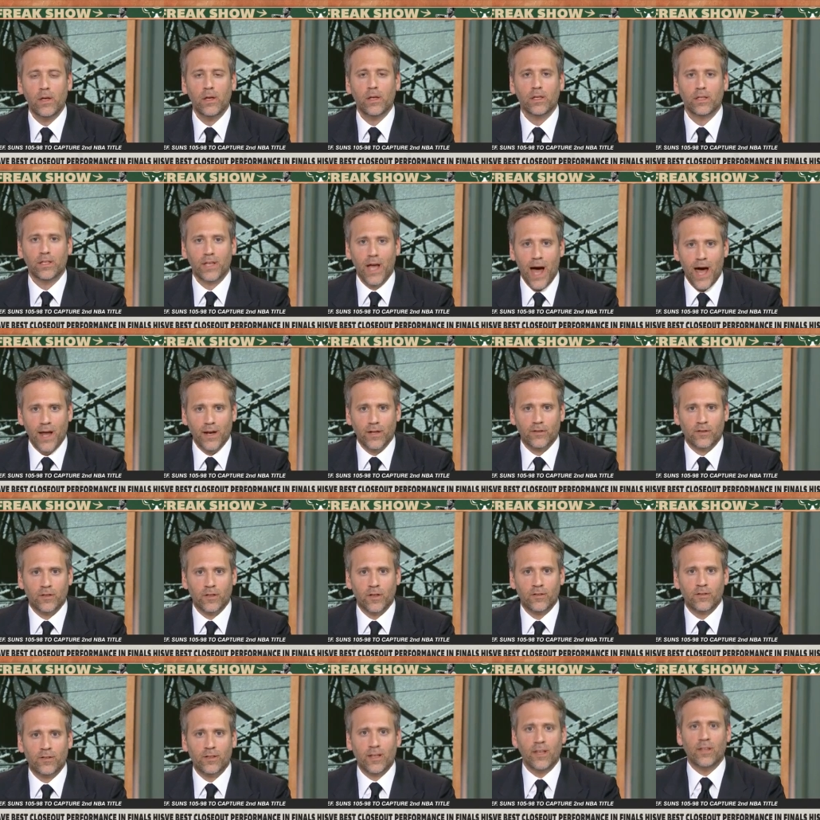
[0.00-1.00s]

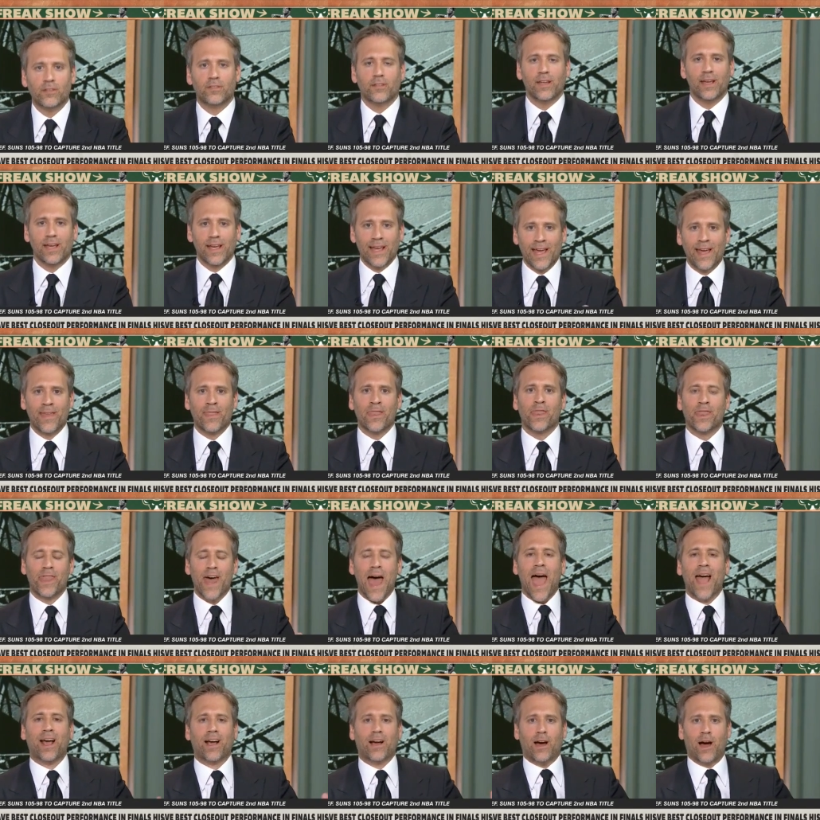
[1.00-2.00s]
Giannis's is in
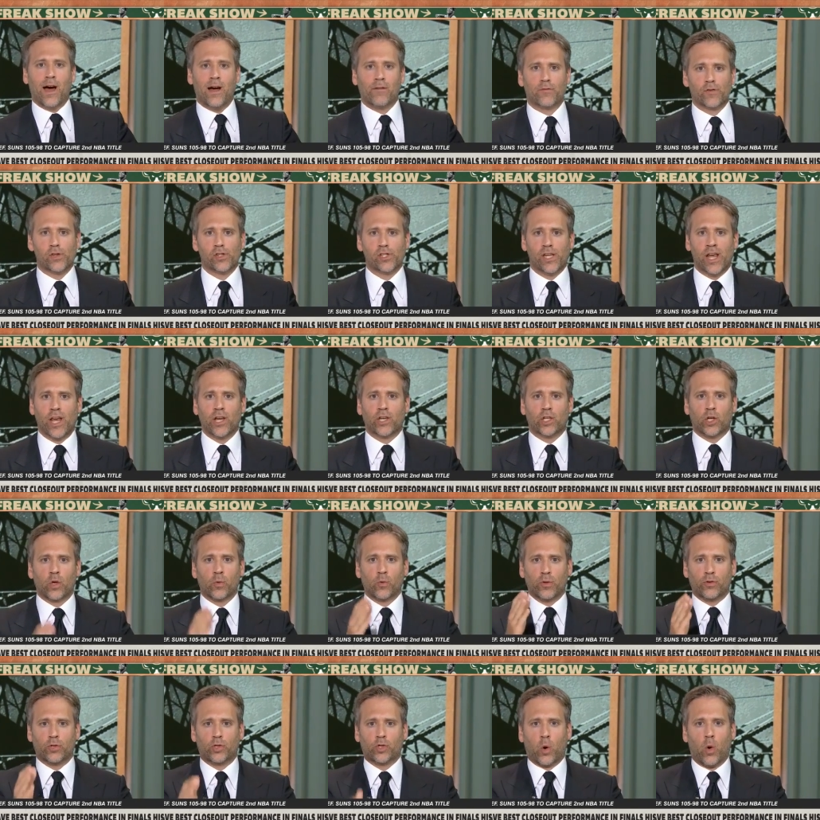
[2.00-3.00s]
that conversation
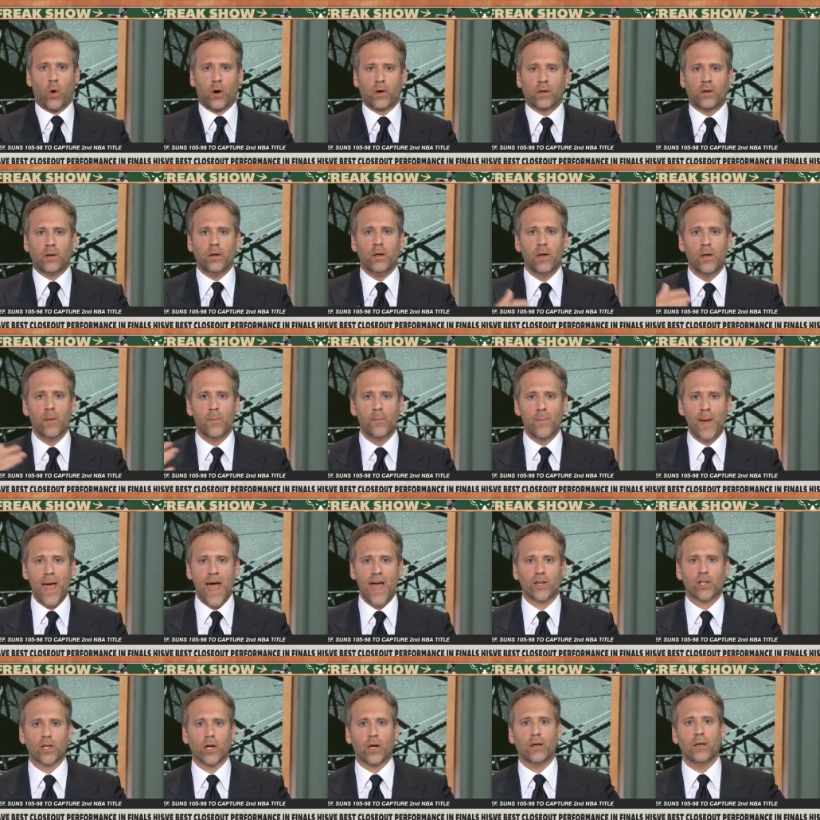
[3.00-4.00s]
with Jordan,
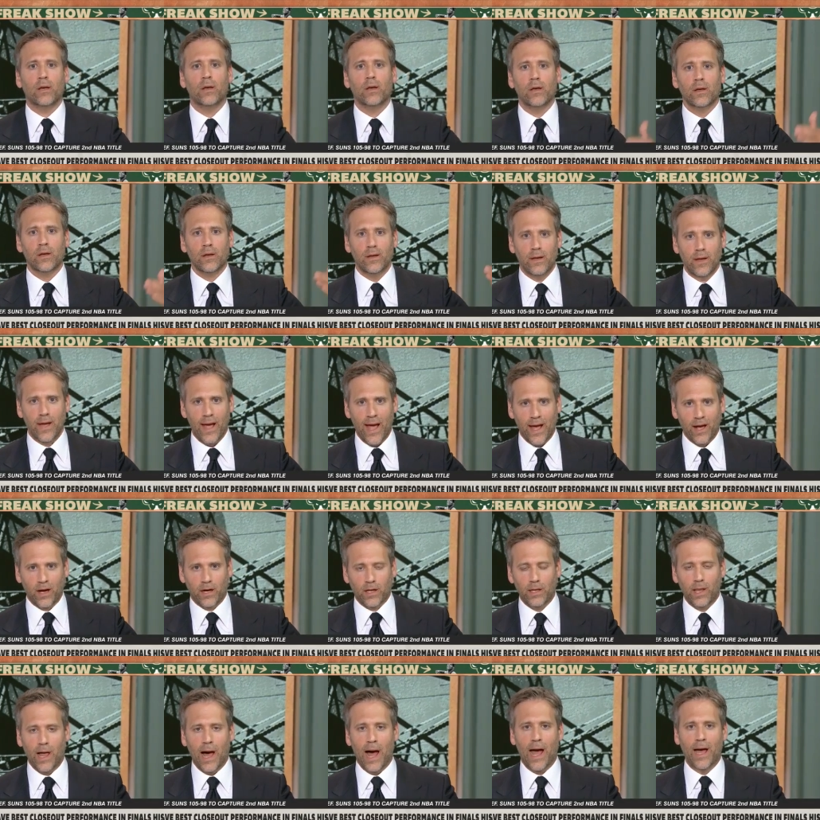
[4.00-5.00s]
Magic, and
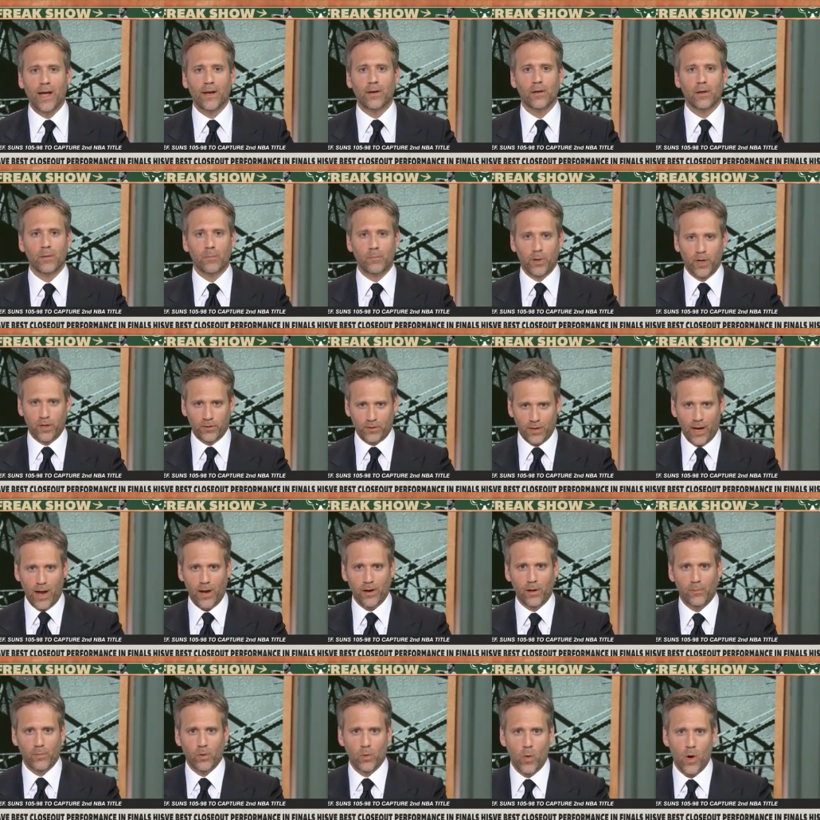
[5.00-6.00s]
Clyde, but it's
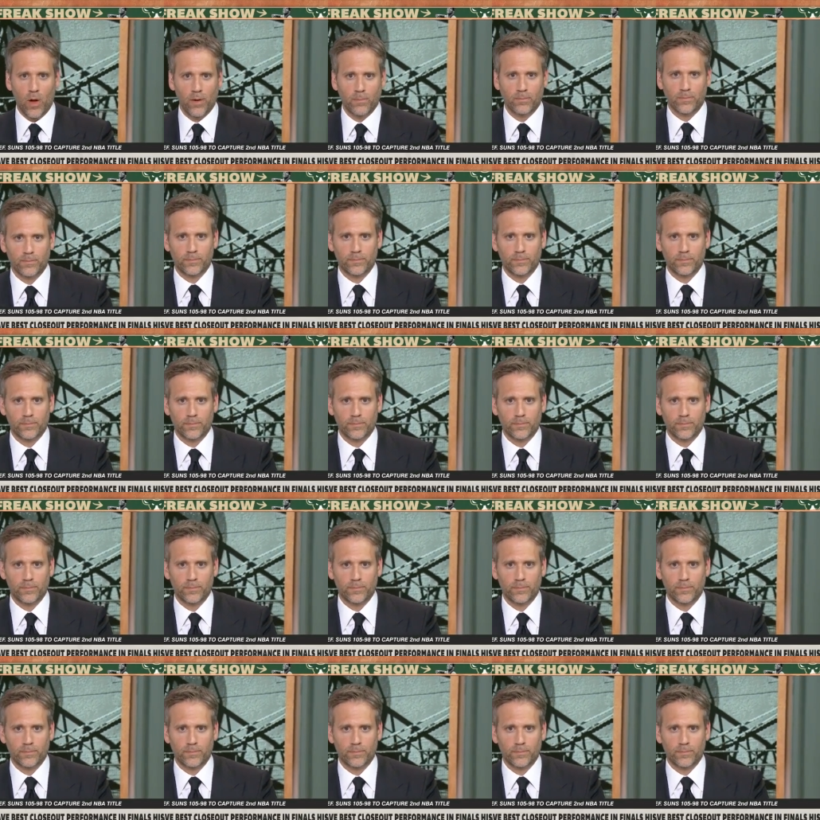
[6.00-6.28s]
not number one.